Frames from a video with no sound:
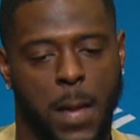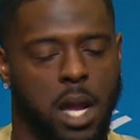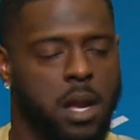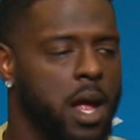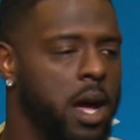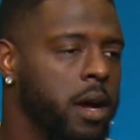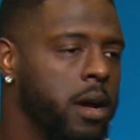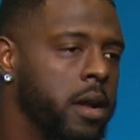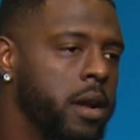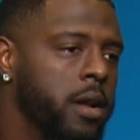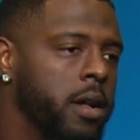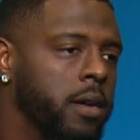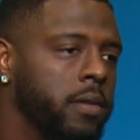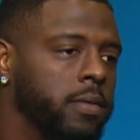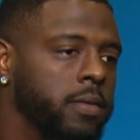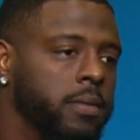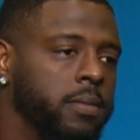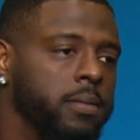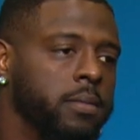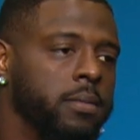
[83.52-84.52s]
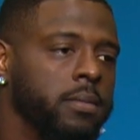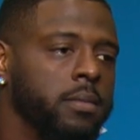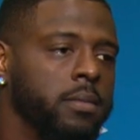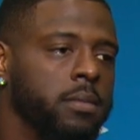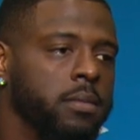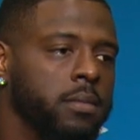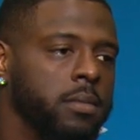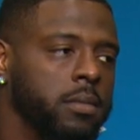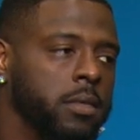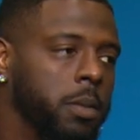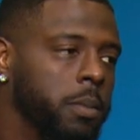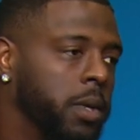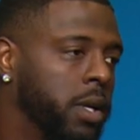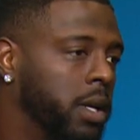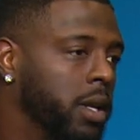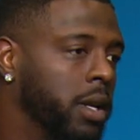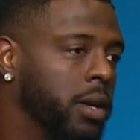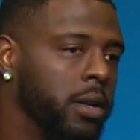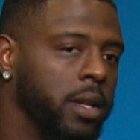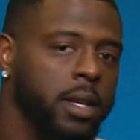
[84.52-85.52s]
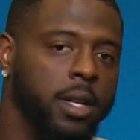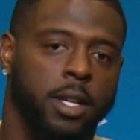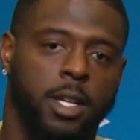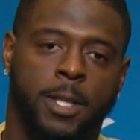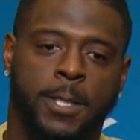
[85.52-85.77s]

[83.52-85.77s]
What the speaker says: Not good enough. I mean, clearly.